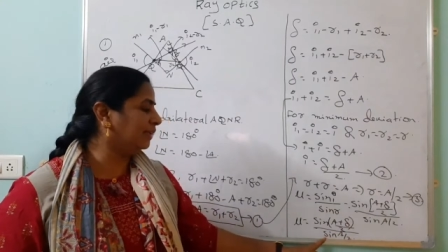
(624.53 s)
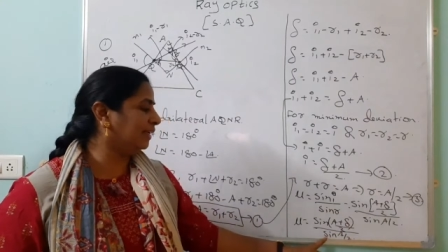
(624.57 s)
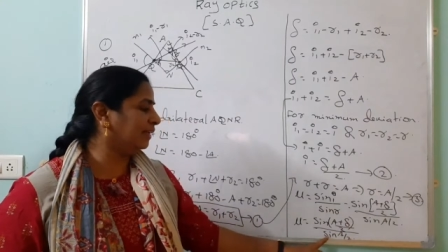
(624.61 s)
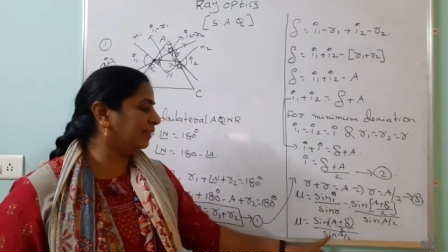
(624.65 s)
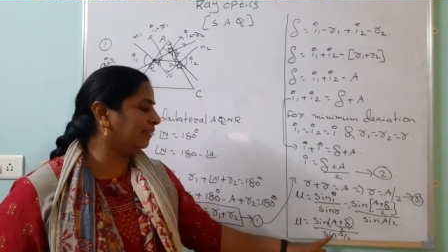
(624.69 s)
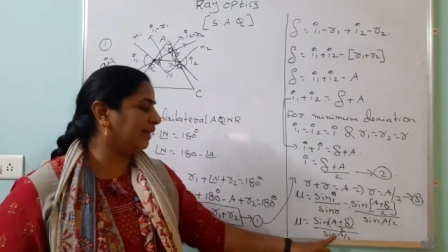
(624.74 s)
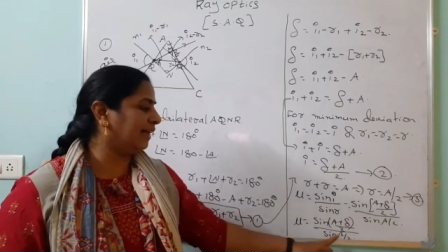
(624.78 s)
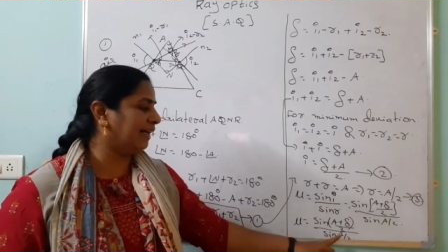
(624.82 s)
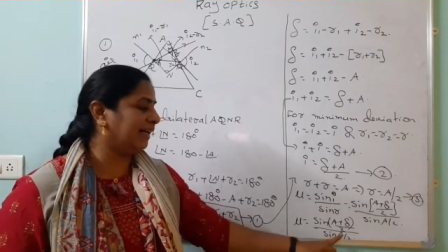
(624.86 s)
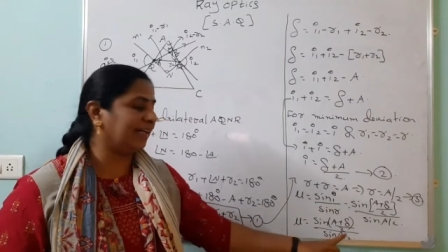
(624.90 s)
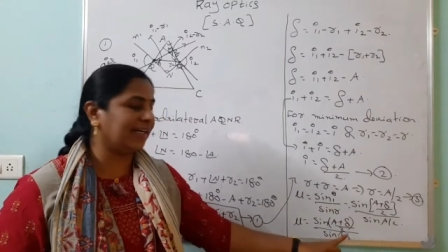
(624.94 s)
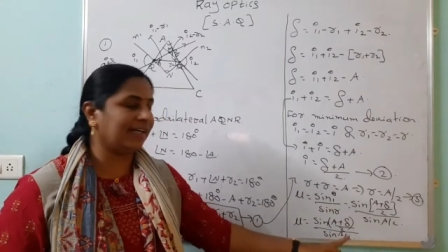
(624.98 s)

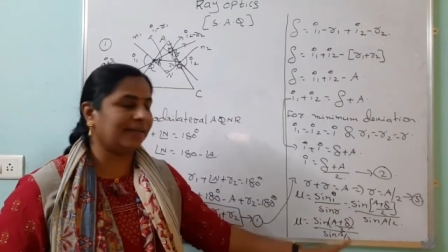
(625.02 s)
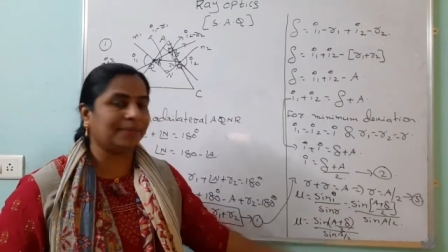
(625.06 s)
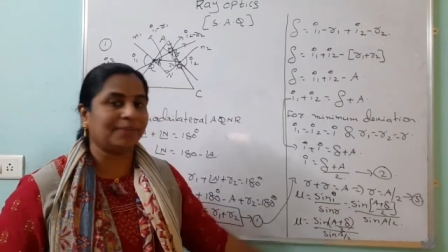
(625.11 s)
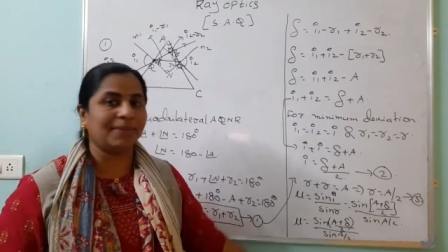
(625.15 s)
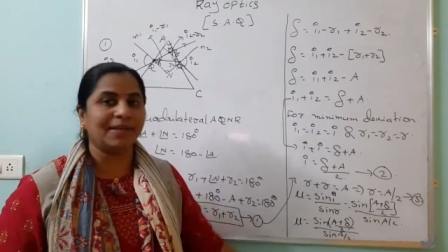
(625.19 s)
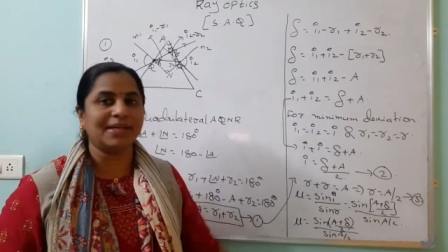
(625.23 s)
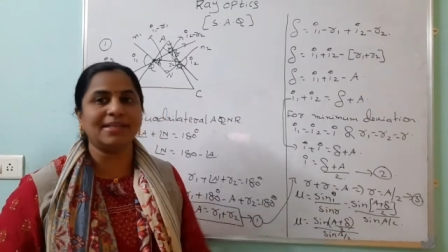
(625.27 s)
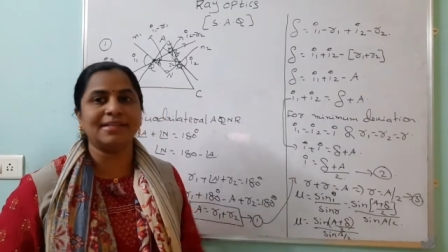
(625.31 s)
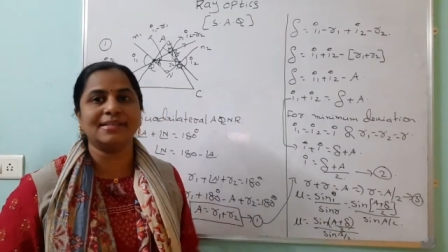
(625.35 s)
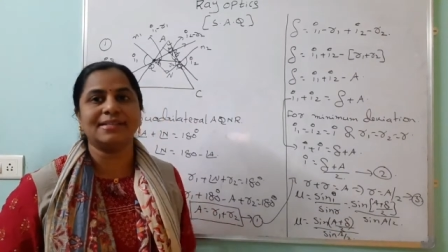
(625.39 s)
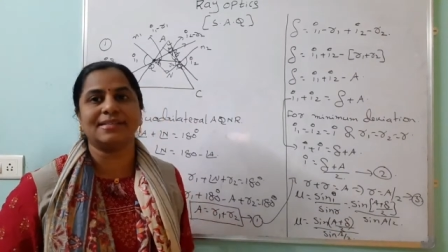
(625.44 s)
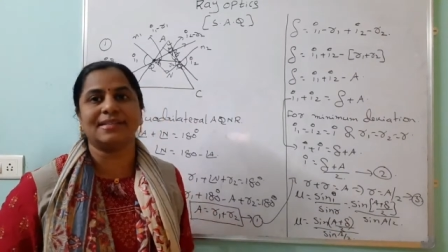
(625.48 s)
divided
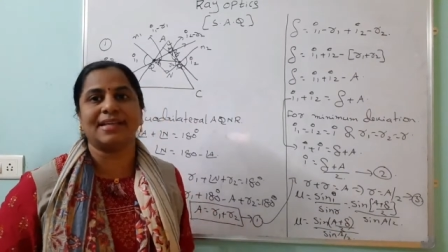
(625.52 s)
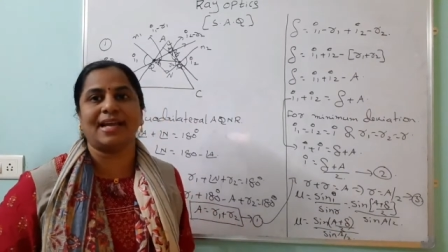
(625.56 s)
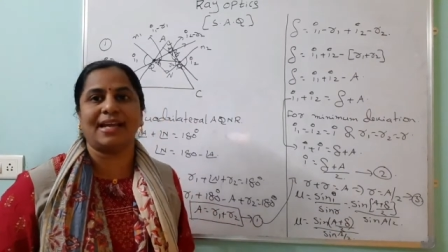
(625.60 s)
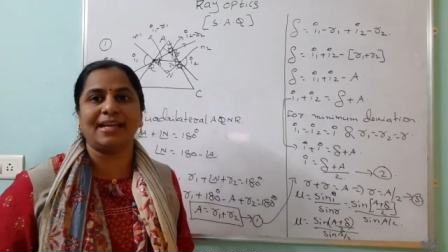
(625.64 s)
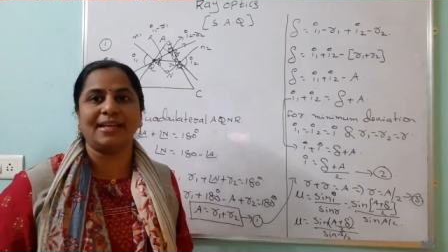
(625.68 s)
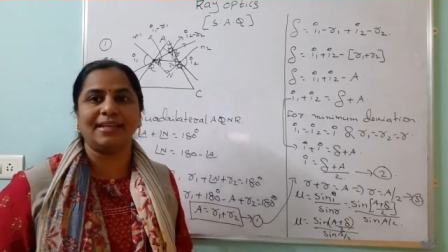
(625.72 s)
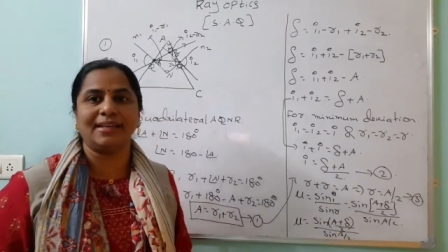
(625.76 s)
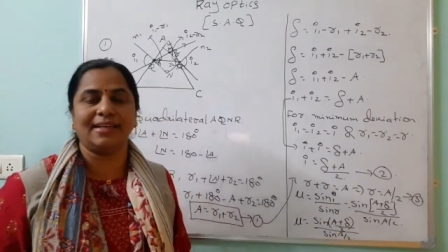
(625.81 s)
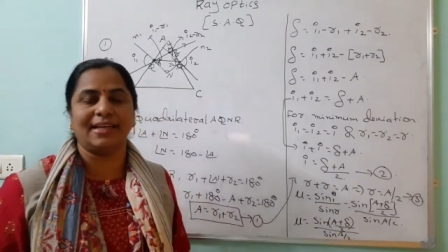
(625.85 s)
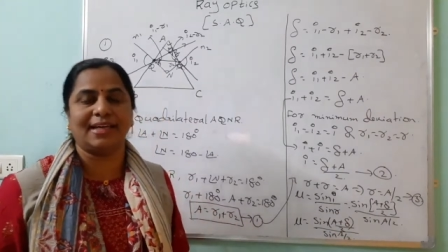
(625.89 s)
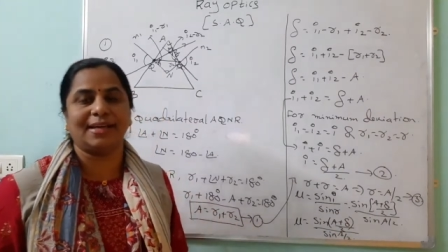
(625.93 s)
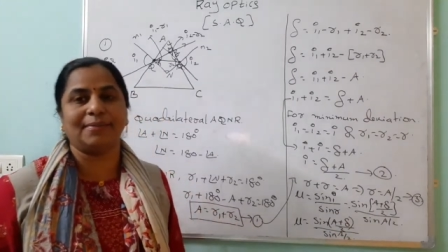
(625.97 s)
by
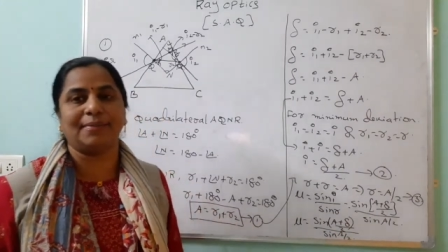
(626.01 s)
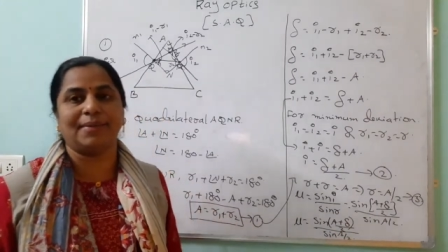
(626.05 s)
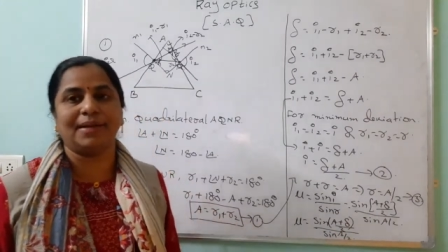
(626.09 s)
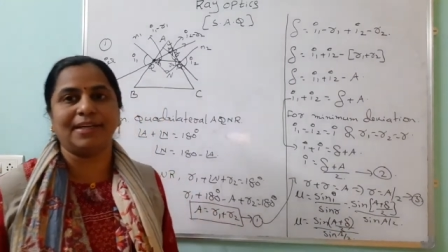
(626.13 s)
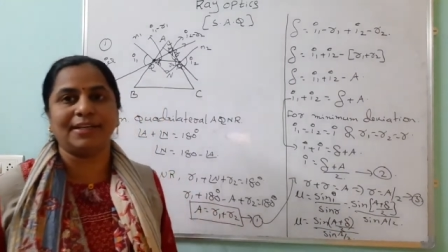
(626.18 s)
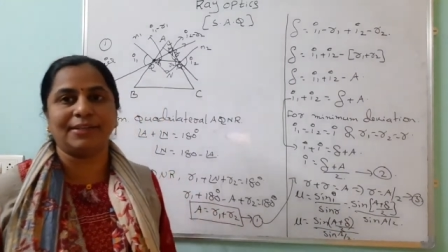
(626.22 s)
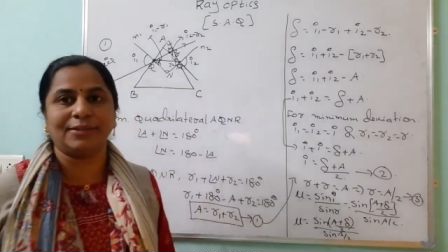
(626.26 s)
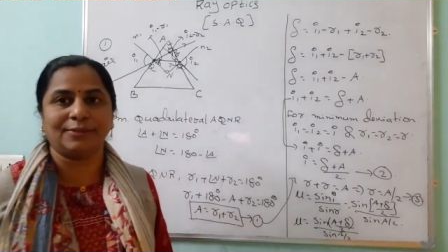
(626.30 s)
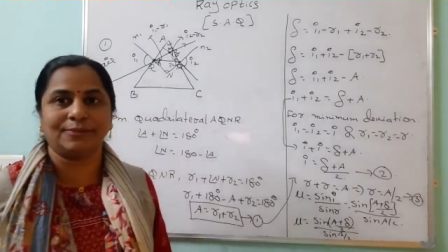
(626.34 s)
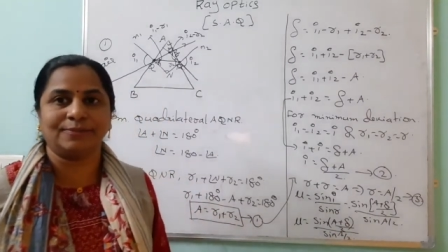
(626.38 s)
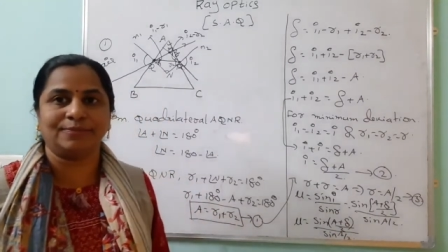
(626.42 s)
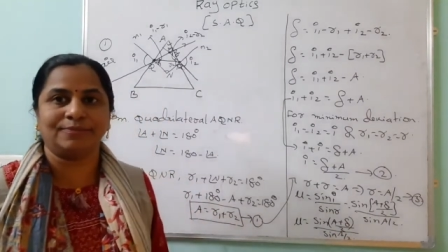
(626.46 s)
sin A by
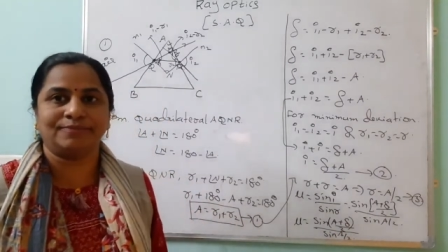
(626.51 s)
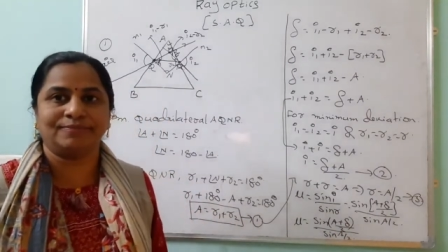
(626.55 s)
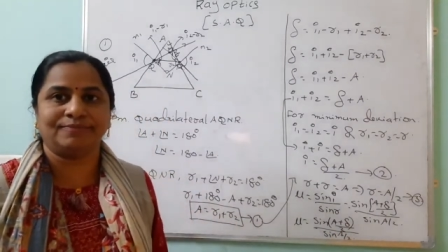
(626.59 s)
2.